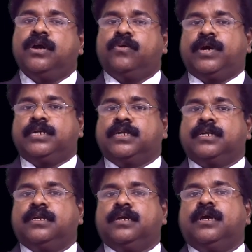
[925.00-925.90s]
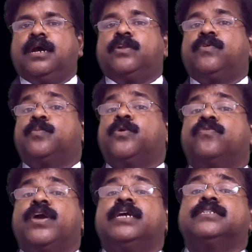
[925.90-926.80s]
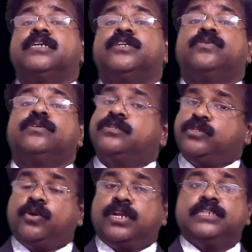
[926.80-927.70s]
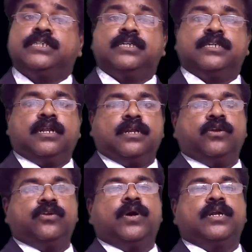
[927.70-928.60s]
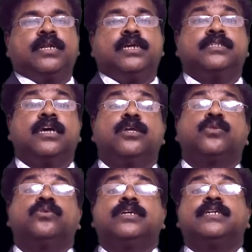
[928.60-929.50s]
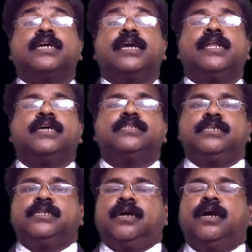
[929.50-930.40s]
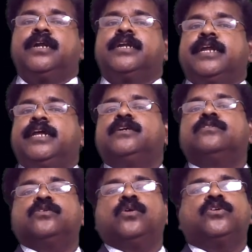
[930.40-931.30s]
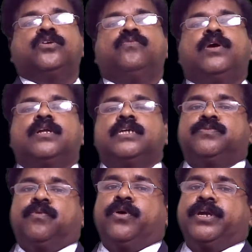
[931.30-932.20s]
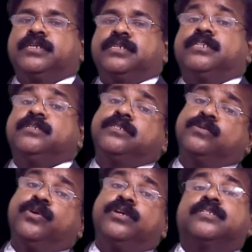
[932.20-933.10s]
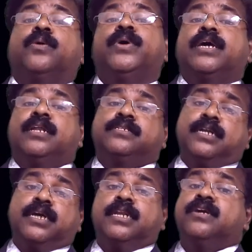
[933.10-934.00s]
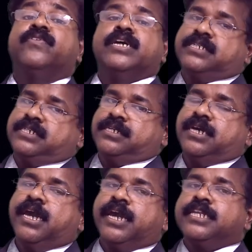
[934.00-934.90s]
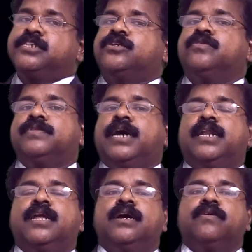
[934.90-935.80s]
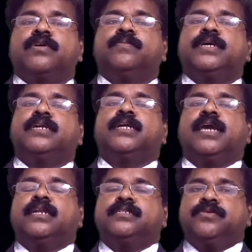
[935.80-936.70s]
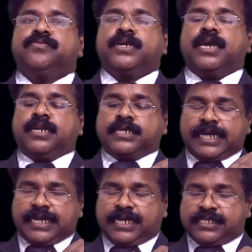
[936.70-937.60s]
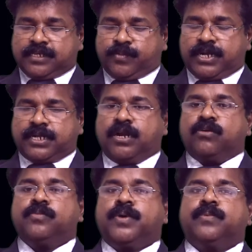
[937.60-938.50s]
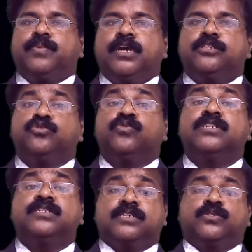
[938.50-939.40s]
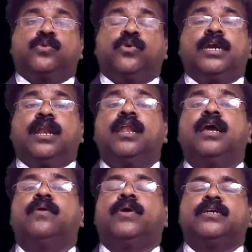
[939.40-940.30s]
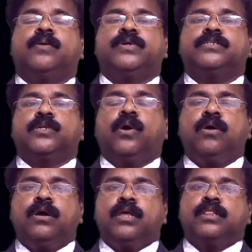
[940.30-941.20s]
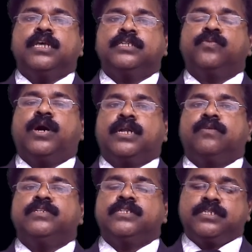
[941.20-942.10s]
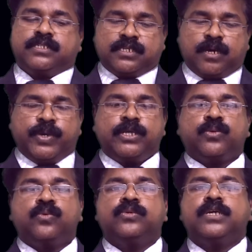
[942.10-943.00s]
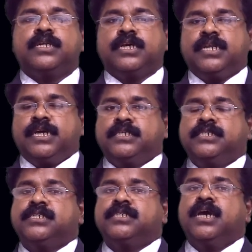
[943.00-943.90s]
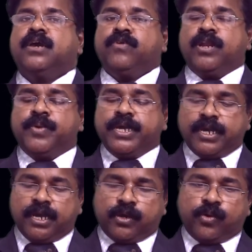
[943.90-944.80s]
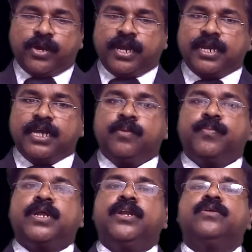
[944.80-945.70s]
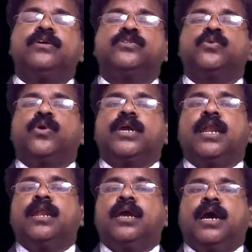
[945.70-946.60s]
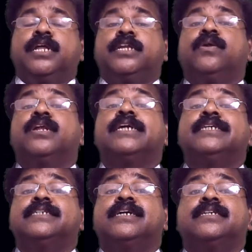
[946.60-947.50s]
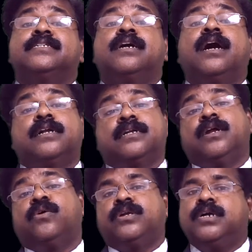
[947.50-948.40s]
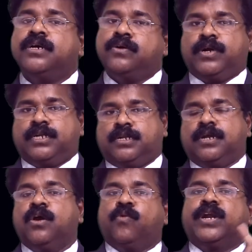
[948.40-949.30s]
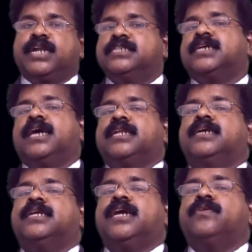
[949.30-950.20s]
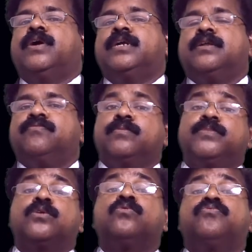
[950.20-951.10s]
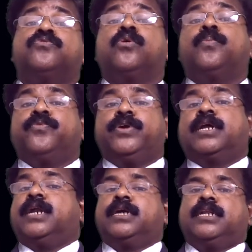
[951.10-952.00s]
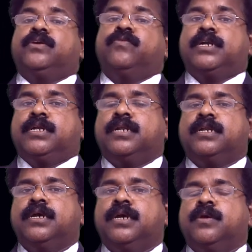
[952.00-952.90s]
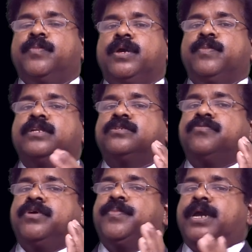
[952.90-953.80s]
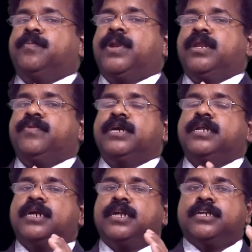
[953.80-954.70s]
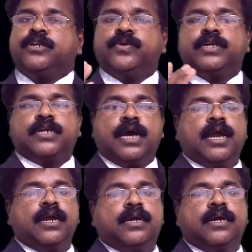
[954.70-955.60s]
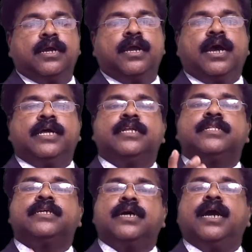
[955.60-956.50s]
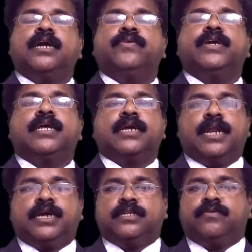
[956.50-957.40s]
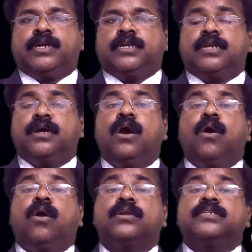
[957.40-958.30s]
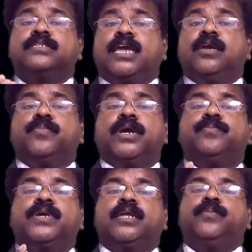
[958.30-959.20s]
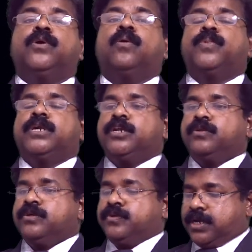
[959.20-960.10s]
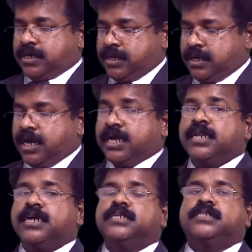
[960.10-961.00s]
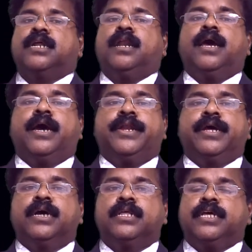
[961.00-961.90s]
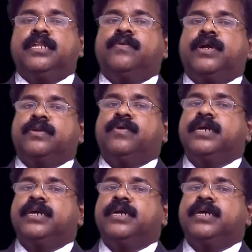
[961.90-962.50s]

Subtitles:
water. And one more way is to recharge underground water is through the drainage area. Drainage also, lot of water is flowing, it is going somewhere else and getting wasted. Instead of that, from the drains, if you can connect some underground pipeline towards the soil, what happens now? This water which is coming through the drainages will be going deeper into the soil and it will recharge the underground water. One is collecting rainwater from the rooftop, we are collecting water. By means of a pipeline, we can connect it to a tank, and in the tank we can collect the water, or the same pipe can be opened into your agricultural land. Then the water will